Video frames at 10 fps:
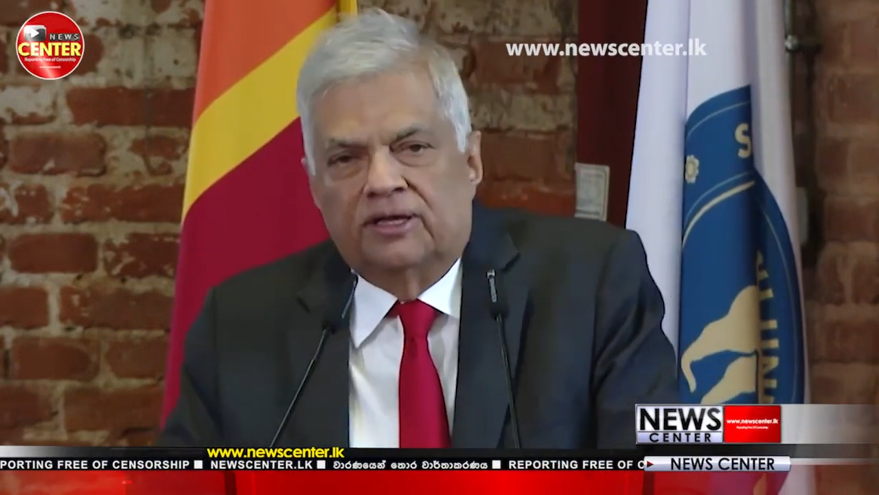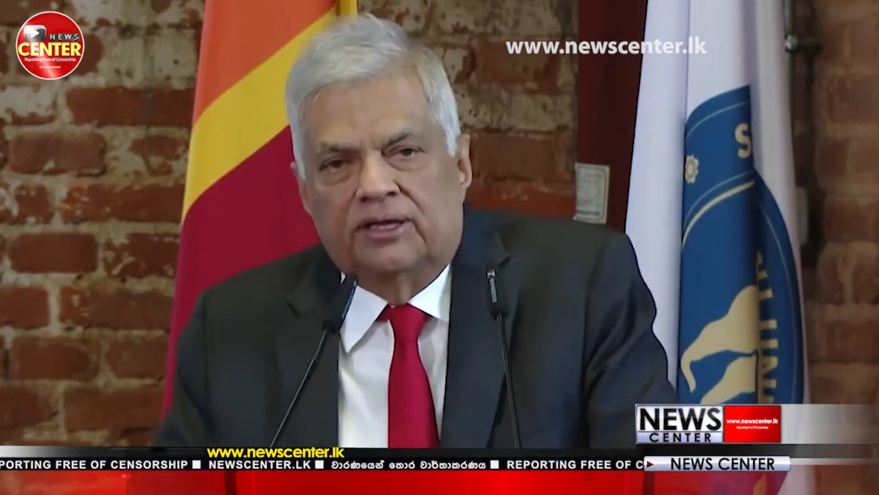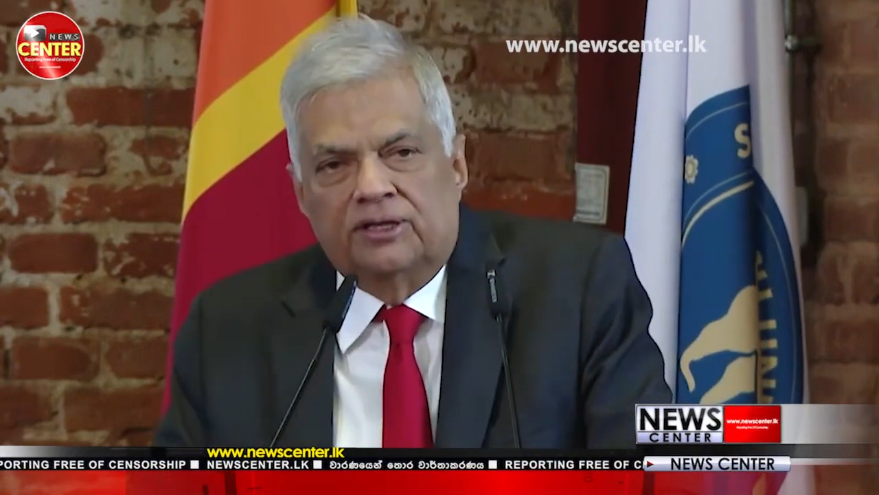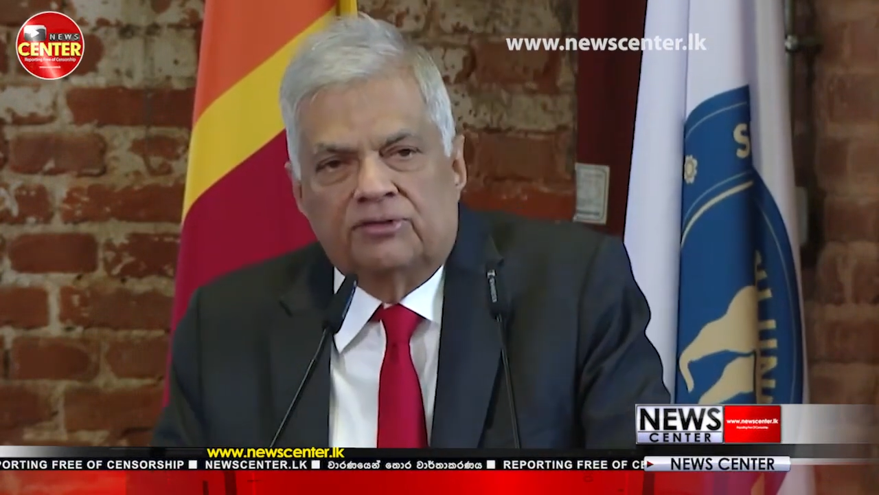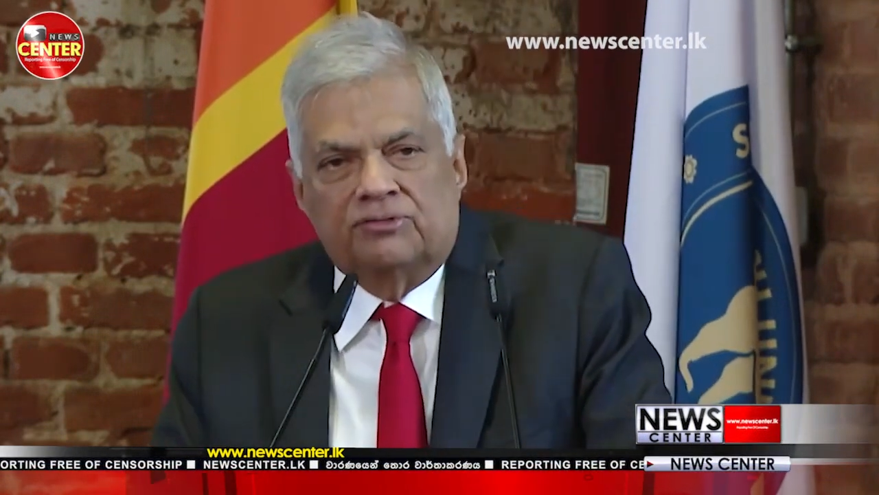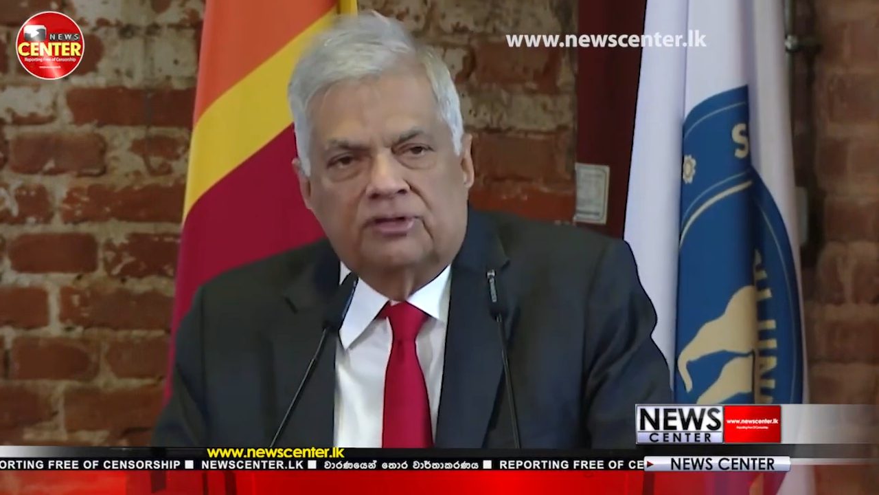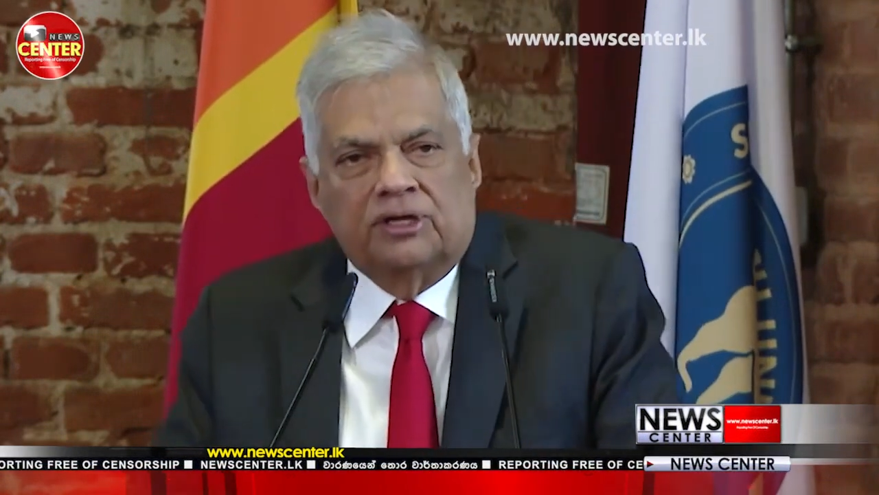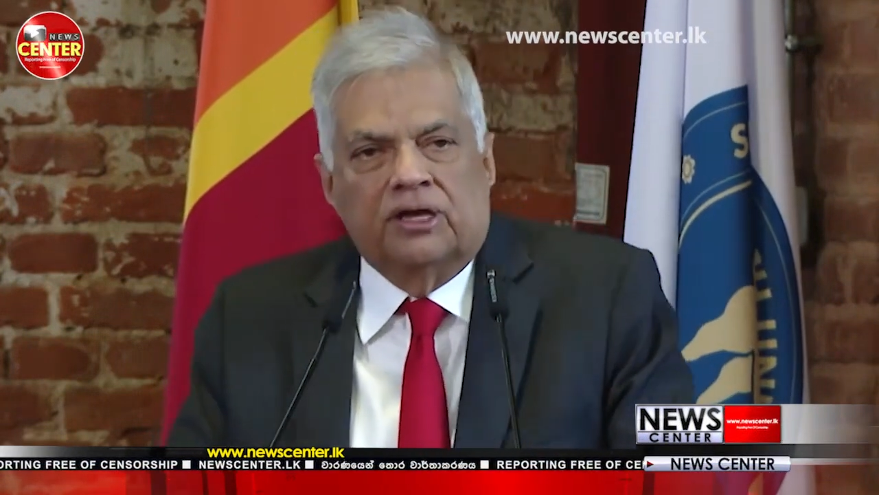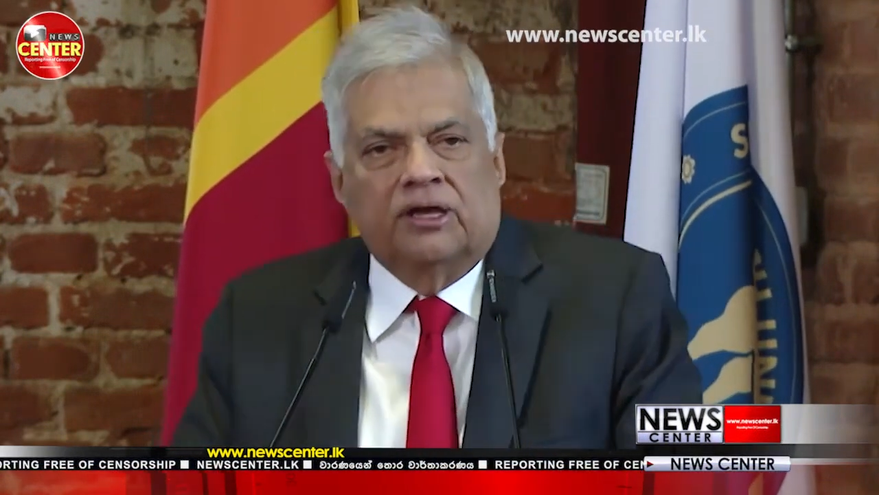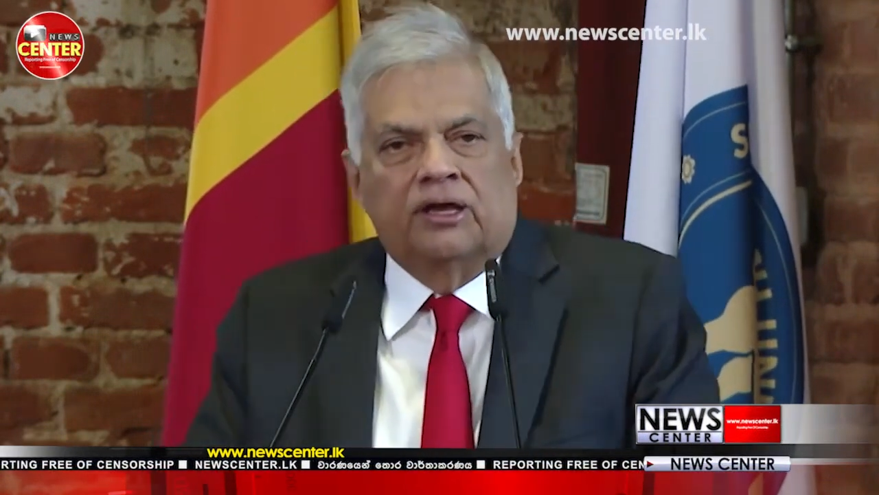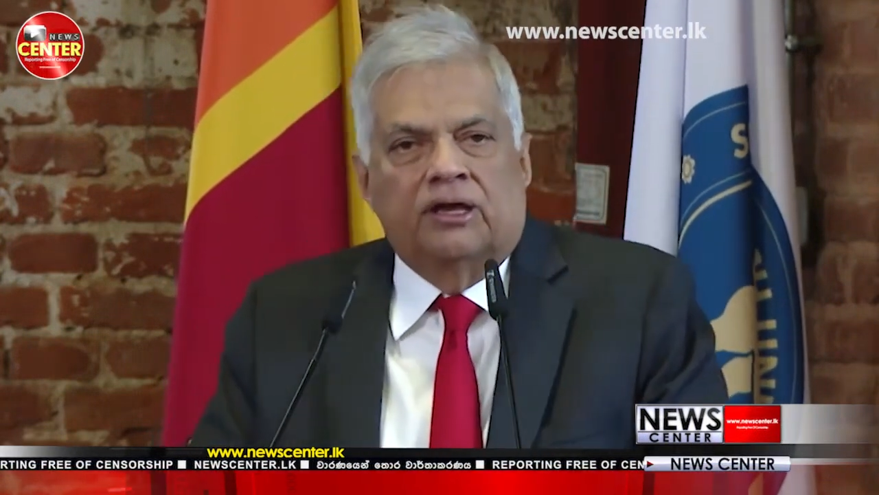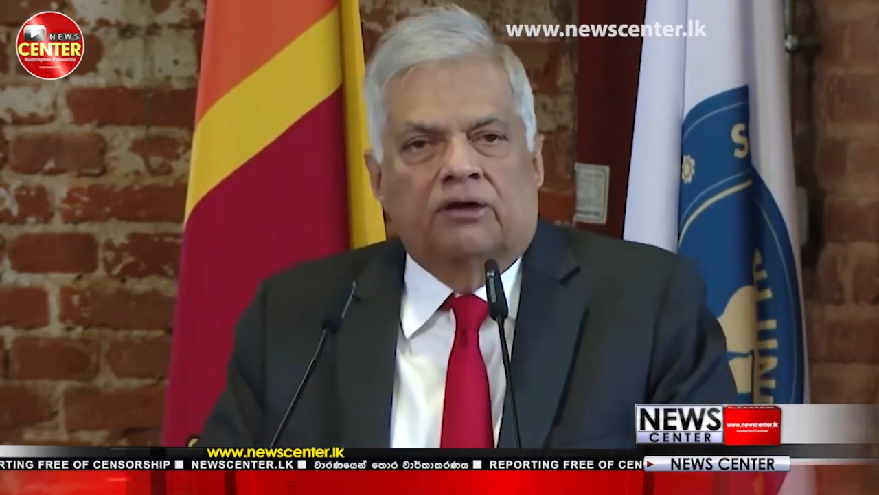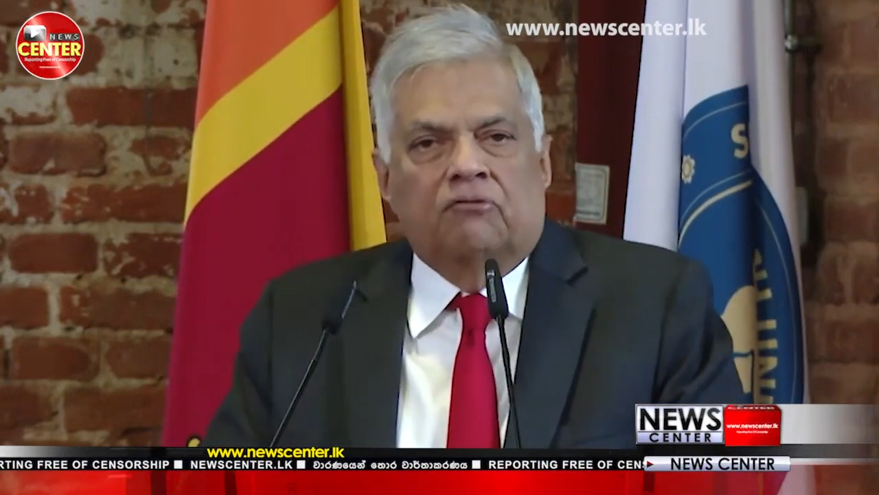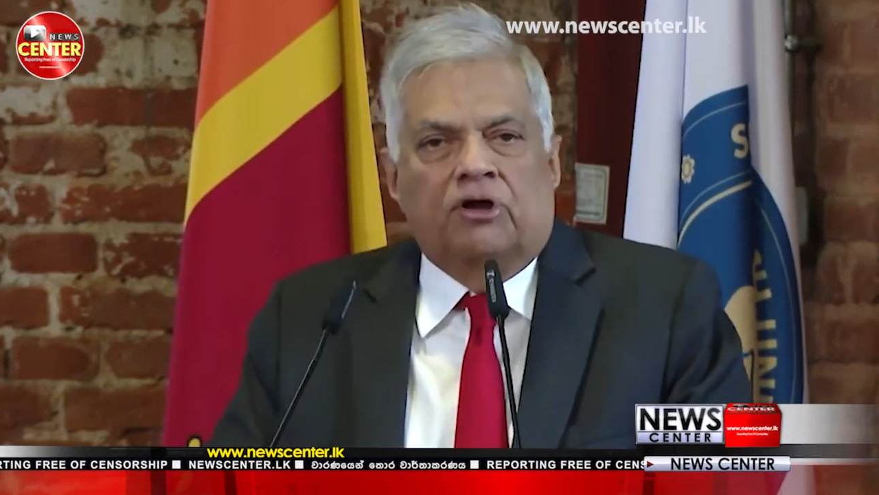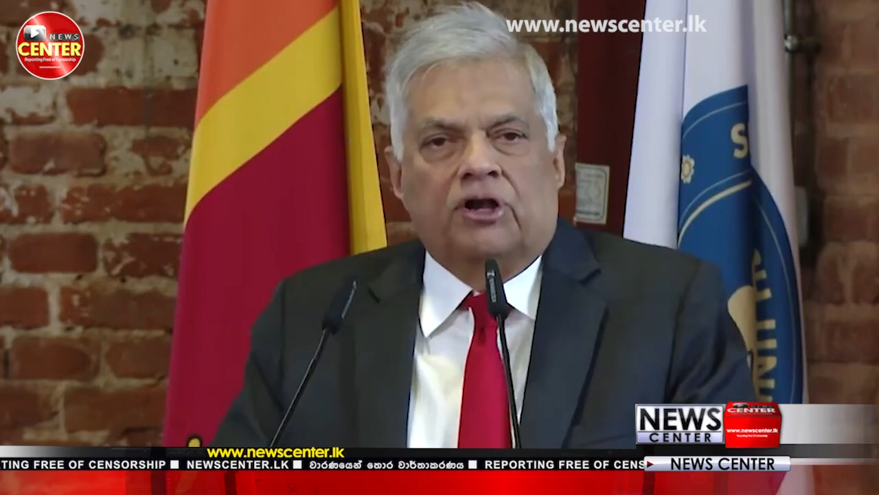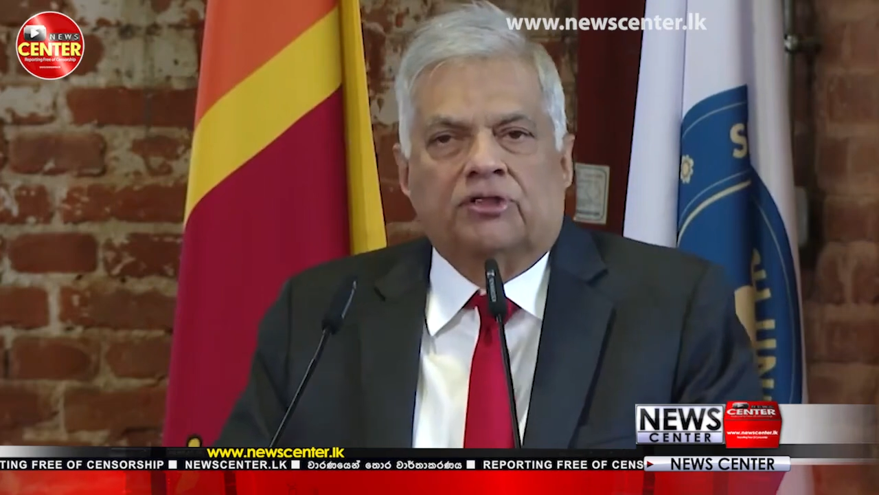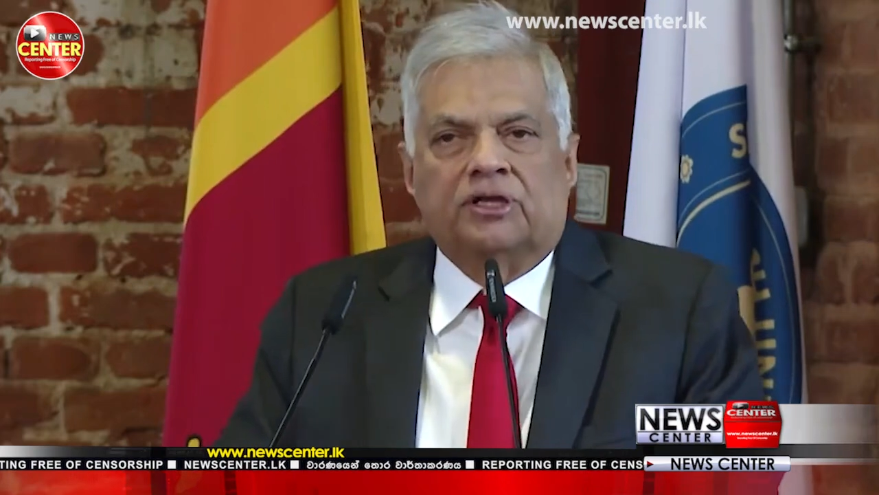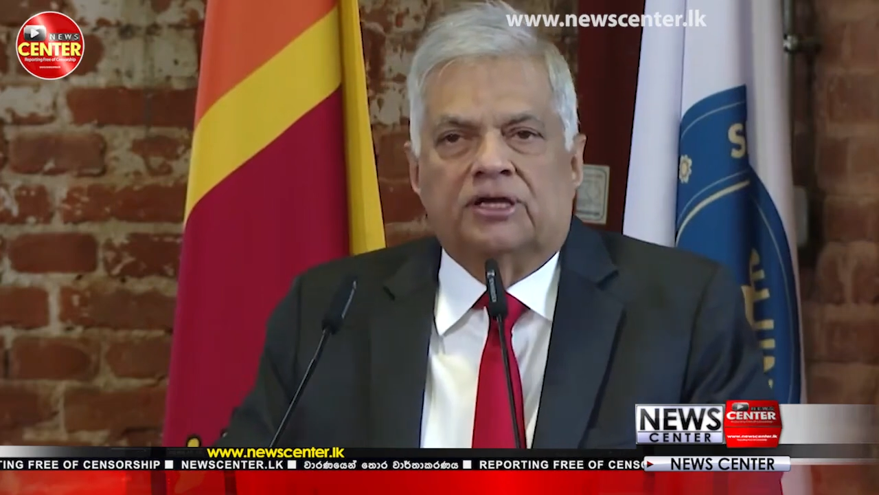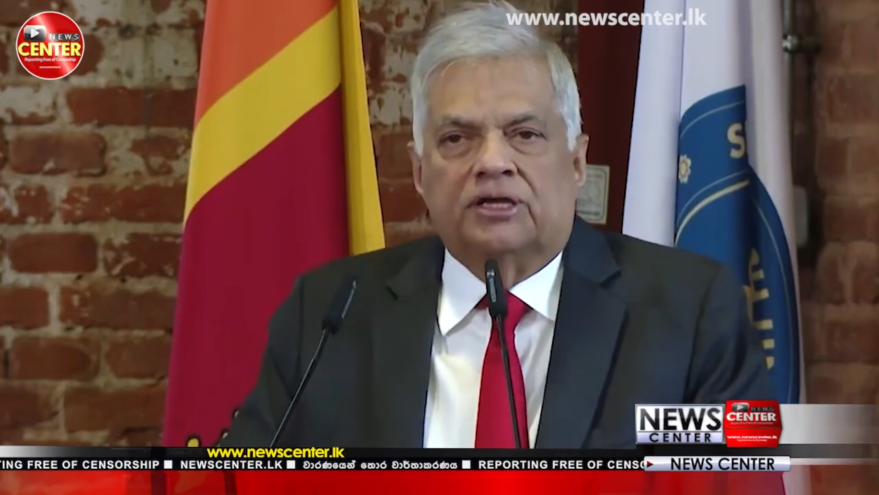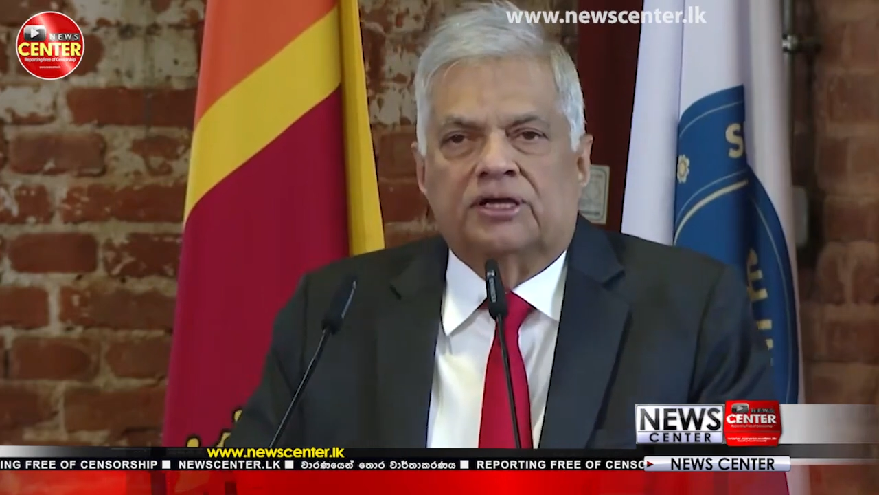is one of
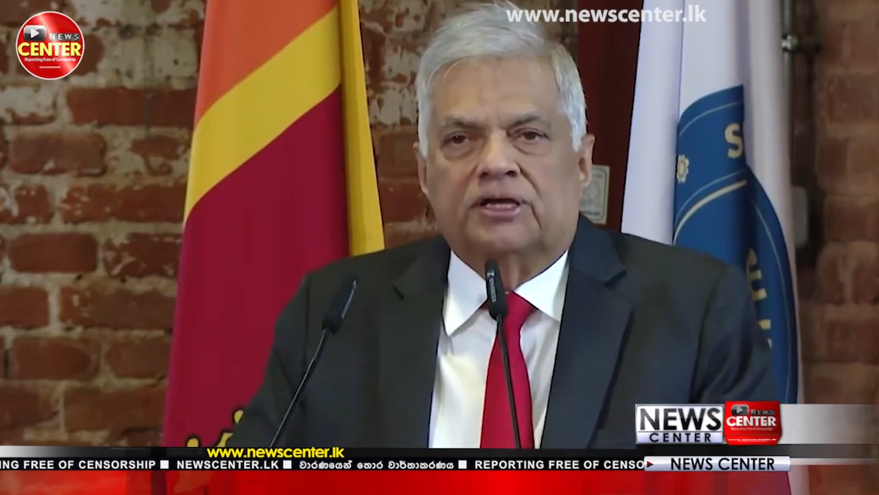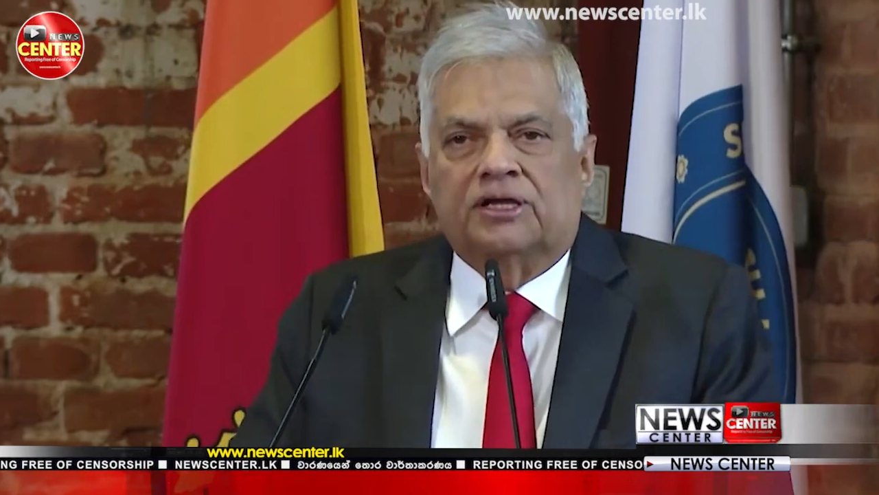the